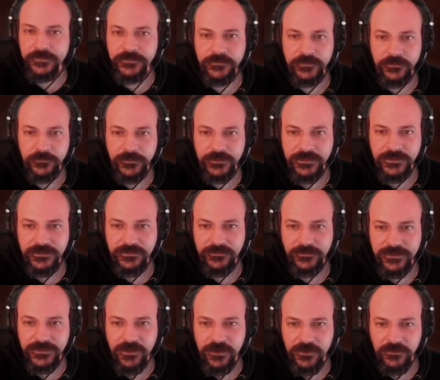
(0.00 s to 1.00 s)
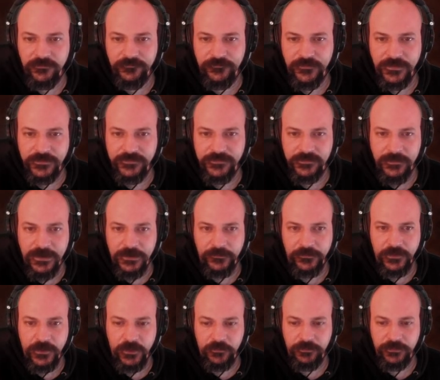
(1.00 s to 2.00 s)
that we can't face them out in
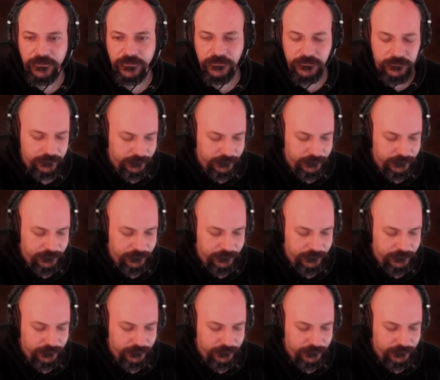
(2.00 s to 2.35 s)
the open.